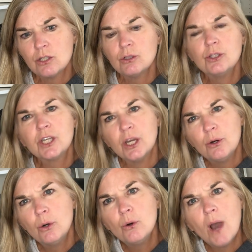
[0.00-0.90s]
look at
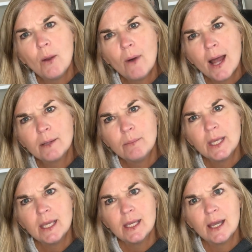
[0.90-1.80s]
who I want to
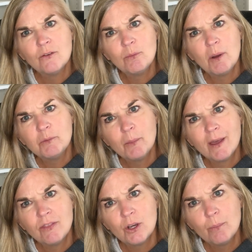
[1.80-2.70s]
be. I remember
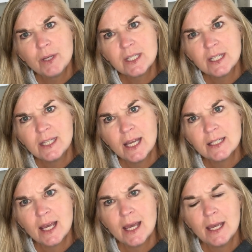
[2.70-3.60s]
my therapist at
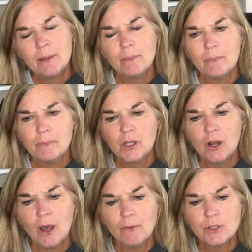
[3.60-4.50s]
that time,
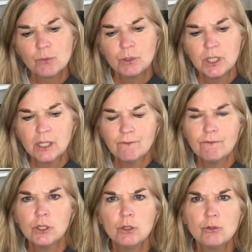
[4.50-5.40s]
I was really
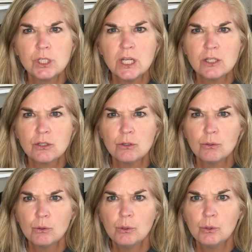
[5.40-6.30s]
confused as
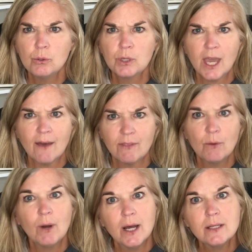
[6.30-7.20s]
to who Kathy
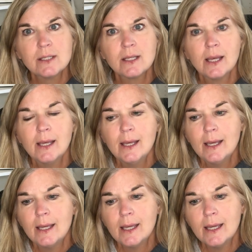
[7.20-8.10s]
was.
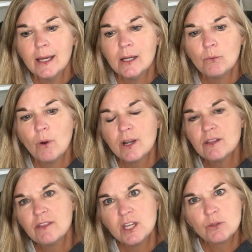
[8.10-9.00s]
And one of
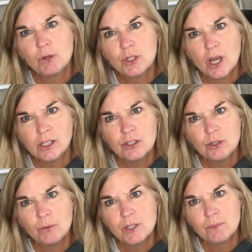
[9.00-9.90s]
the things we were talking
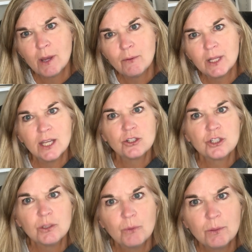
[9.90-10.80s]
to was my
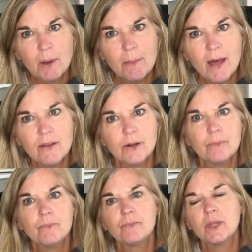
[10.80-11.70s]
relationship with my mother.
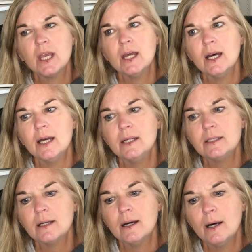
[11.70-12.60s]
And,